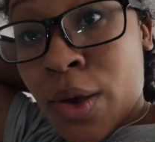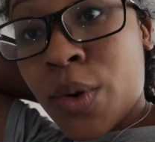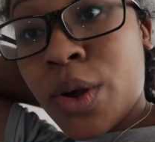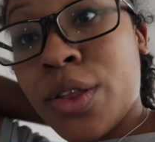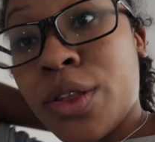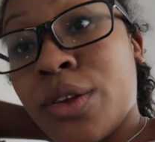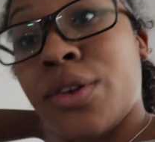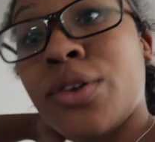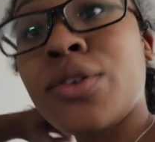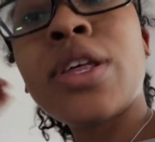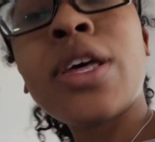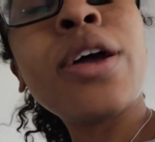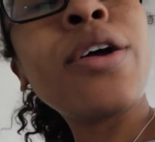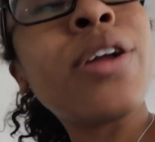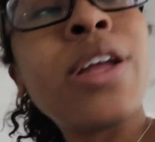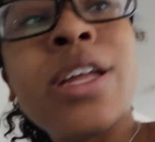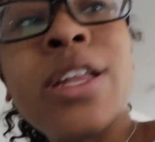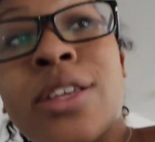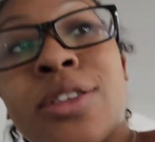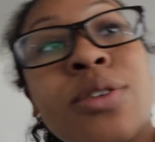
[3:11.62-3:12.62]
We'll either do that
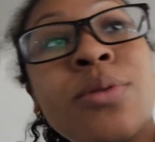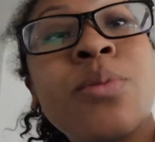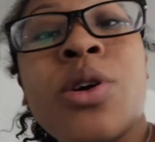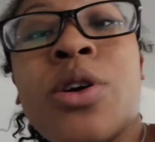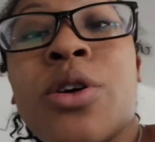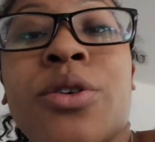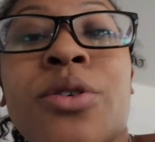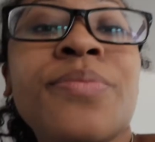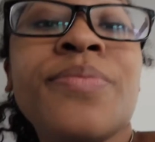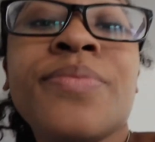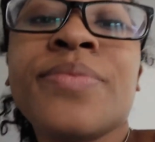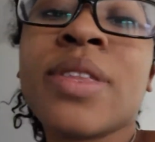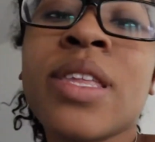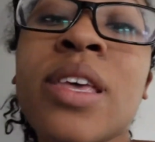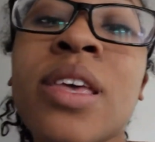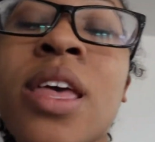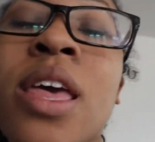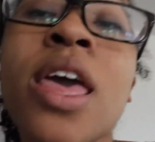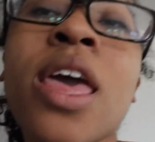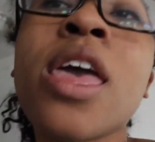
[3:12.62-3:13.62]
or eat it tomorrow.
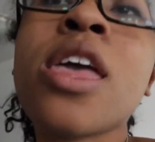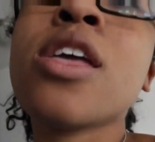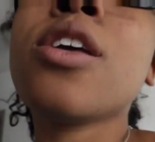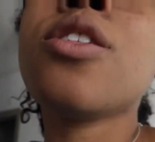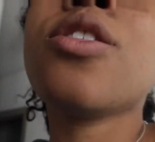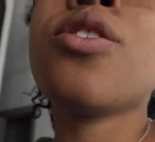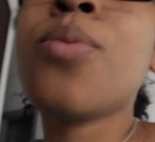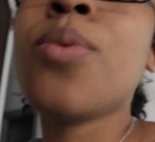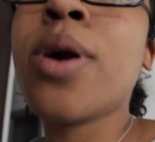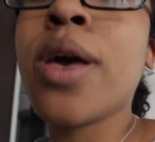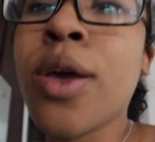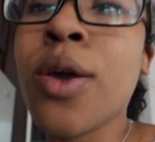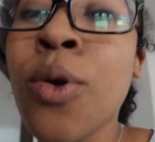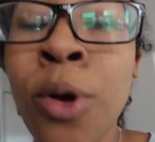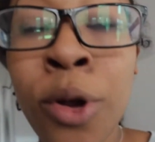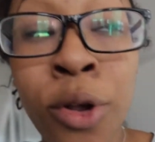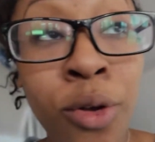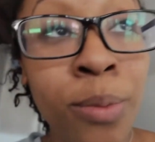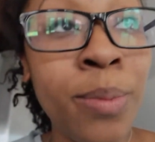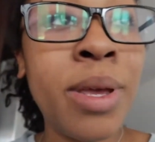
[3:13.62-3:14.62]
Either way,
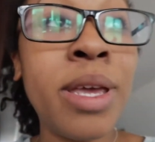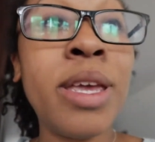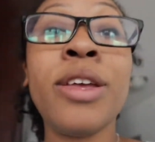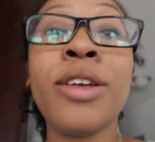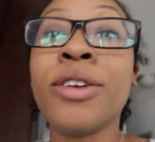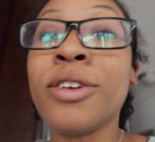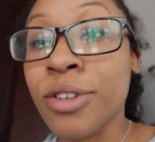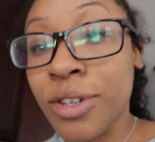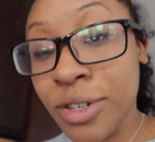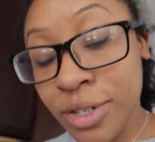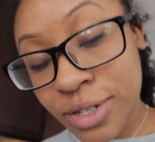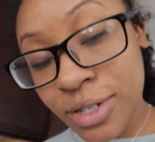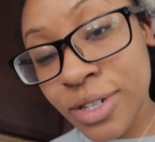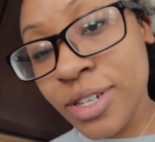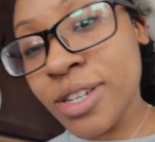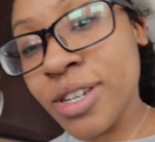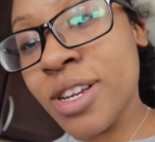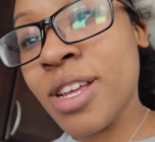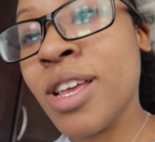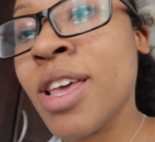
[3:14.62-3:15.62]
we're going to be eating
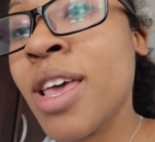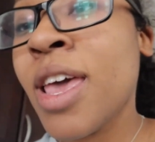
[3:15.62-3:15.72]
good.